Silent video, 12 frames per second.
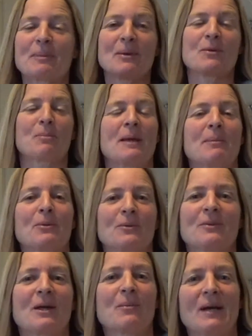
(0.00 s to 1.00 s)
be with people
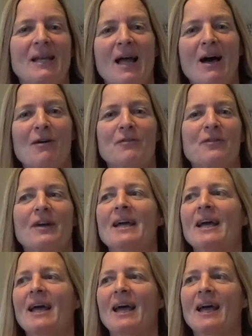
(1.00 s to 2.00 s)
that we love,
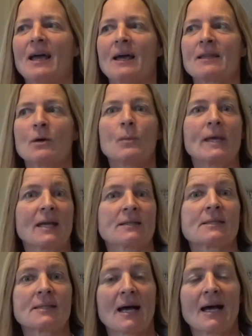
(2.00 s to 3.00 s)
that we can
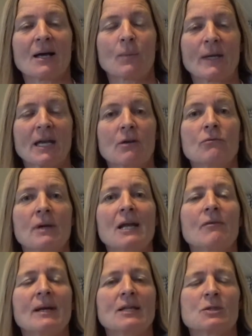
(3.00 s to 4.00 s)

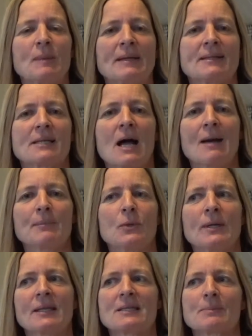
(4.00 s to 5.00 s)
really spend time
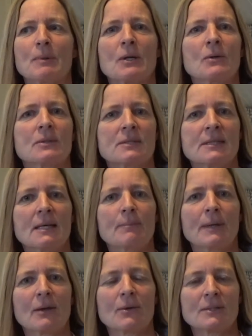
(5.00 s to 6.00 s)
doing this because
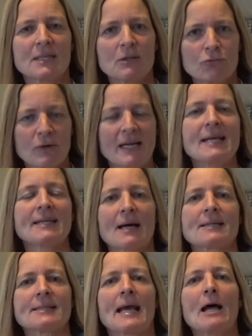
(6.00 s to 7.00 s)
it really
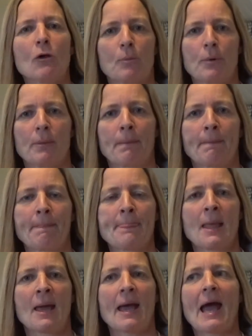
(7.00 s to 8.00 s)
does help,
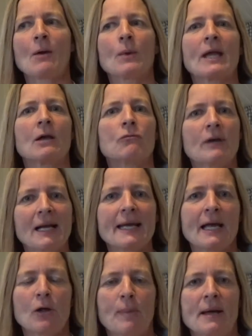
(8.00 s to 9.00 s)
and we can really
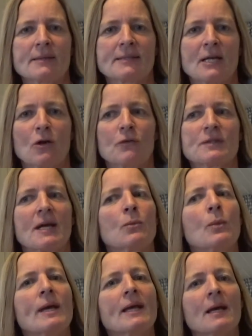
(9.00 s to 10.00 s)
help ourselves, and
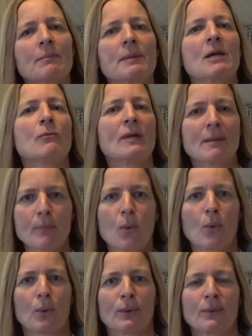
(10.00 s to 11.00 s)
we can be
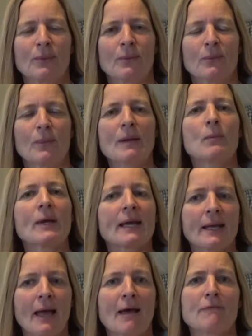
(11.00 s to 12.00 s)
reborn. We
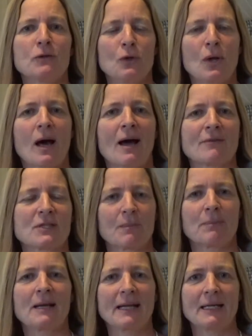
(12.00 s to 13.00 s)
can have new lives
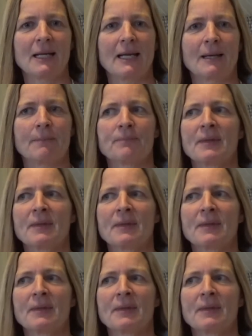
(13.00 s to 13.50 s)
completely.